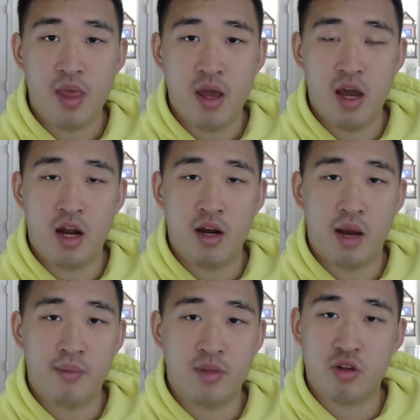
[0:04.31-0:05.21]
and
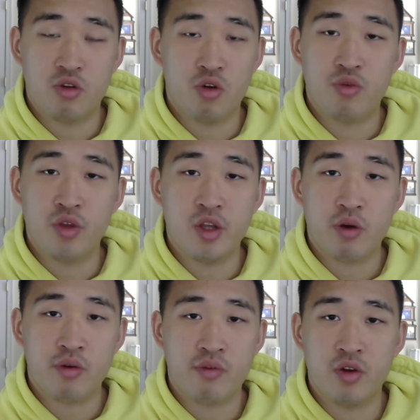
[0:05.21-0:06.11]
I'm just going to do a really
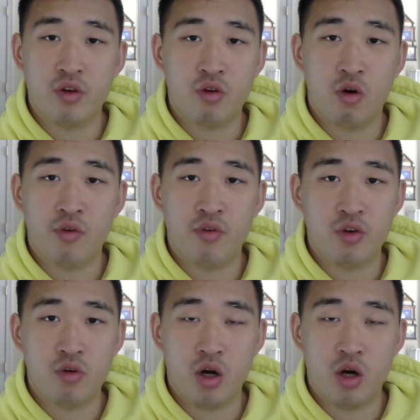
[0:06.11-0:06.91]
quick review and overview